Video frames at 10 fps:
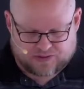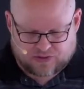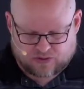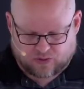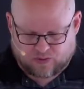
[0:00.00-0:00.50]

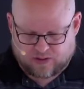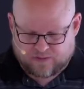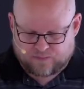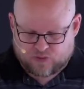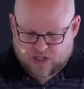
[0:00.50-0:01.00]
do
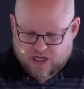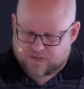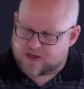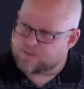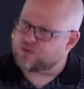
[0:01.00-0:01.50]

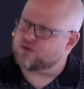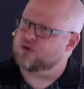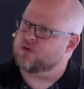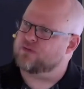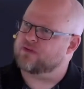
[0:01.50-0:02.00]
and they
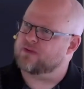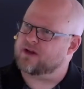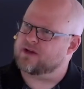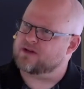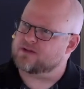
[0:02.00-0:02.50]
prove
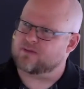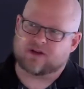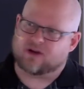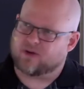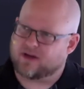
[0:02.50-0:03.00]
that it's
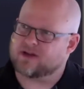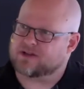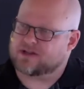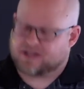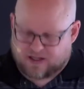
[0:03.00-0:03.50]
you know it is
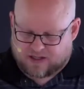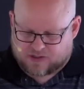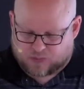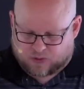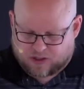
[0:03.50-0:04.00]
a
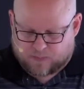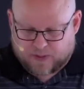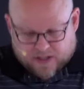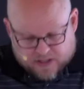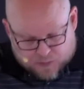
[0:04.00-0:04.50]
tedious work, but
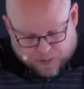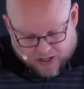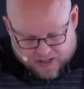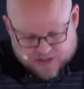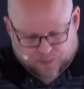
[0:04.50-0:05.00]
it is
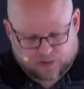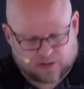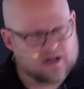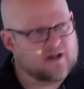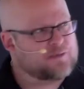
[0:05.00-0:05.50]
possible
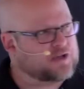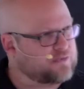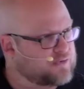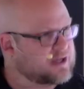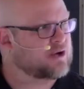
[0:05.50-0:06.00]
to
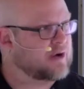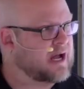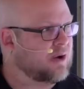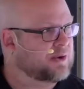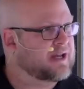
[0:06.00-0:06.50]
figure
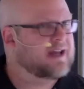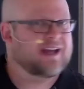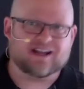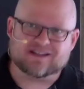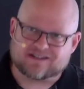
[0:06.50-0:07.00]
out
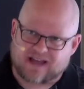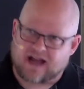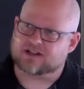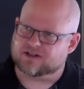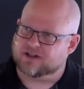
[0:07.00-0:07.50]

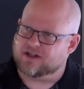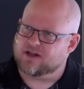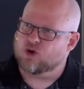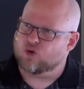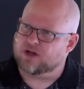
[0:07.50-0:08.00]
exactly
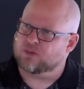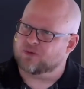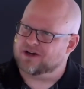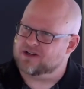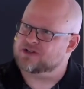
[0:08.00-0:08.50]
what
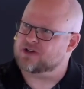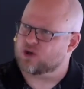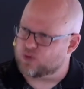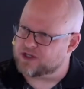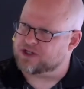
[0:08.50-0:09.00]
was
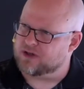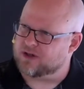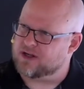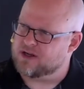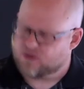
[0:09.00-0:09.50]
originally